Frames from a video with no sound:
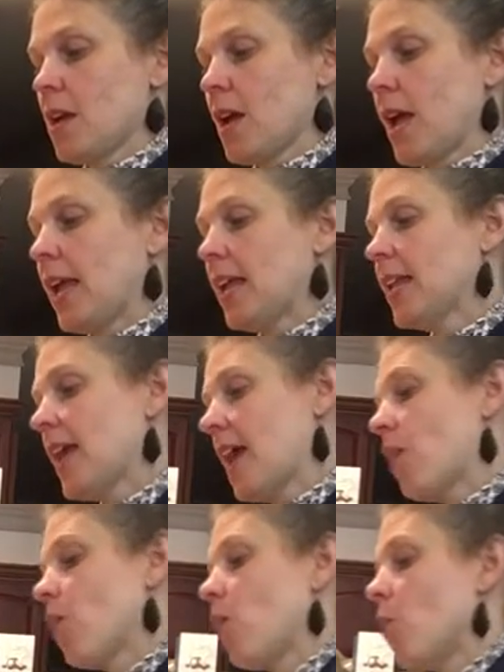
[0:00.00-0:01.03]
and
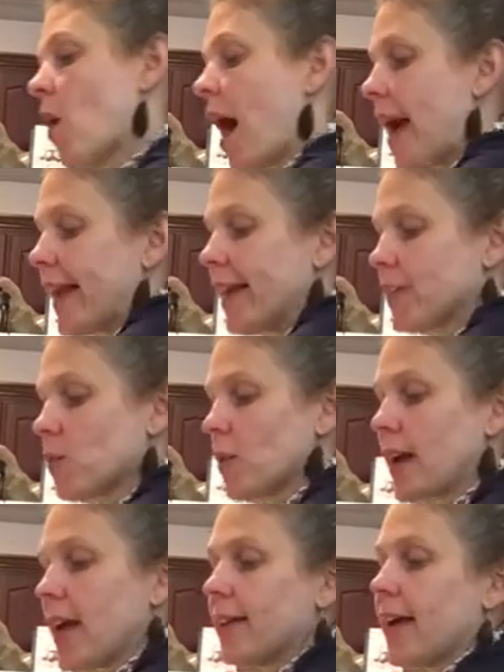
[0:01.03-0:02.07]
I guess
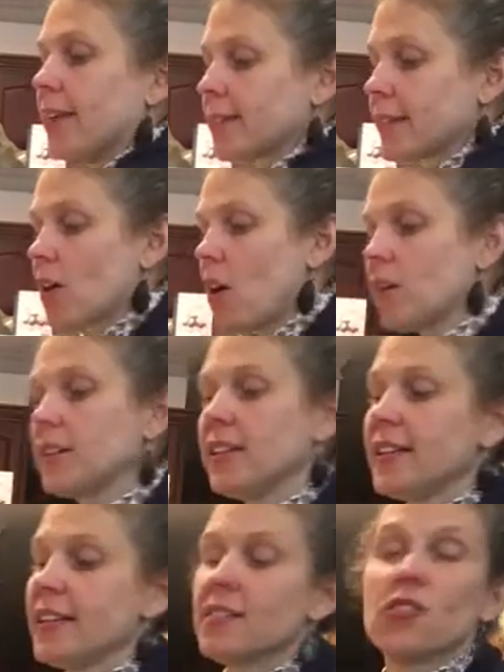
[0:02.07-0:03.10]
what I like to call
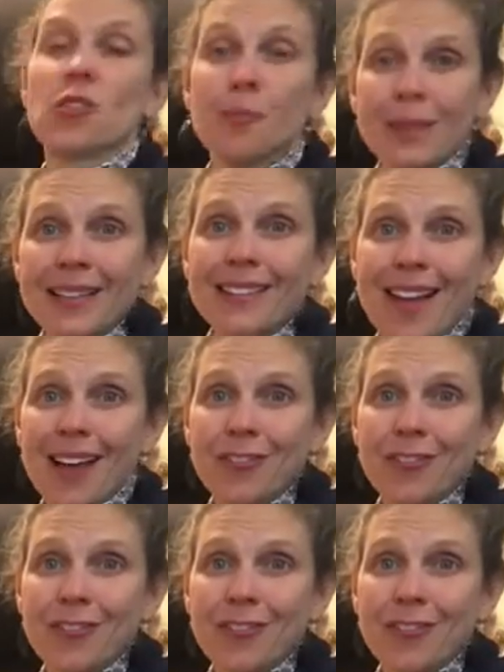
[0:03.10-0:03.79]
it is your midlife